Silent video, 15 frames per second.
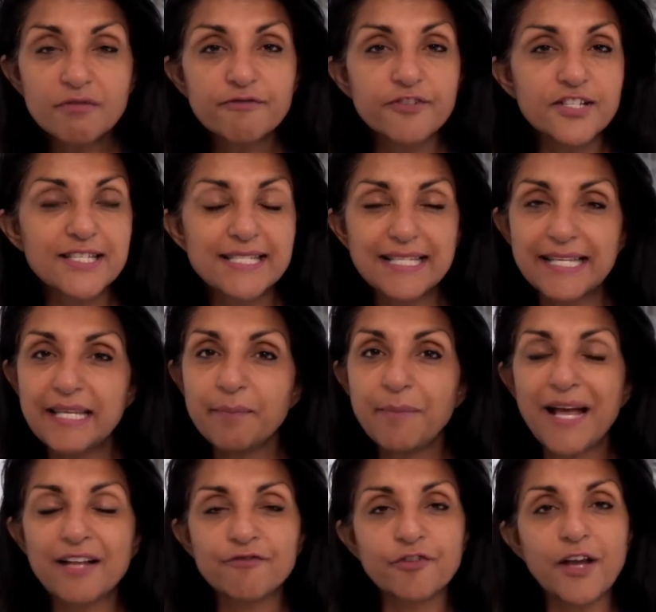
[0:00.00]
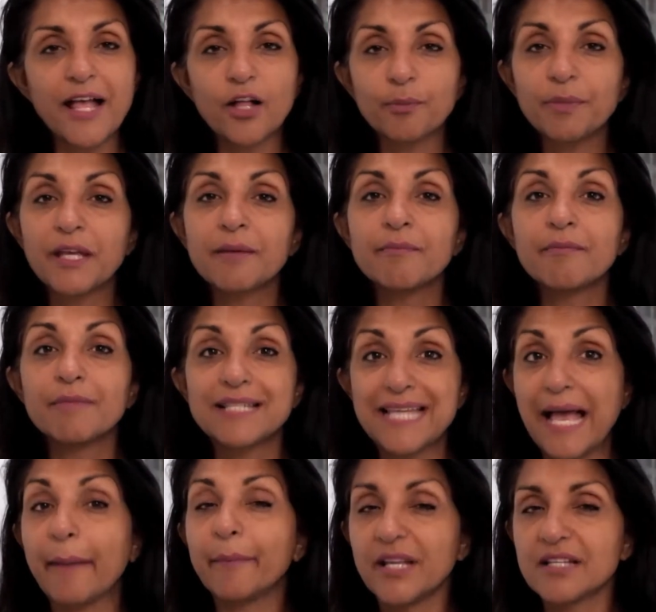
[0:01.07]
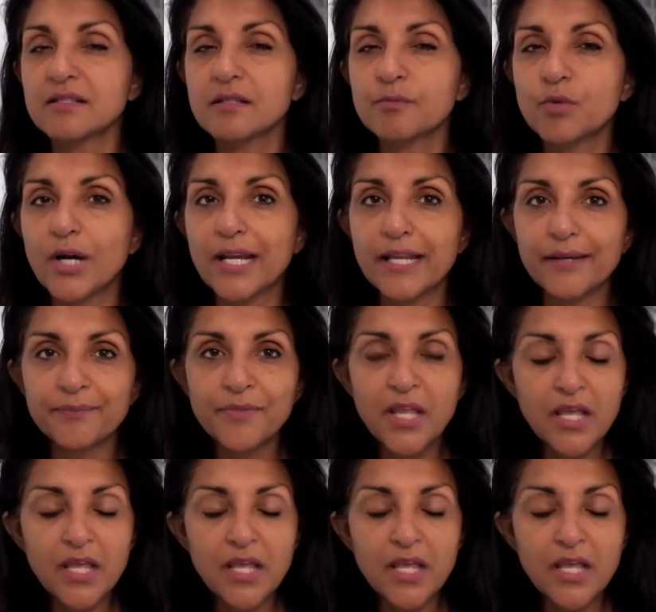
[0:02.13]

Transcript: for sleep, and for helping metabolism, really.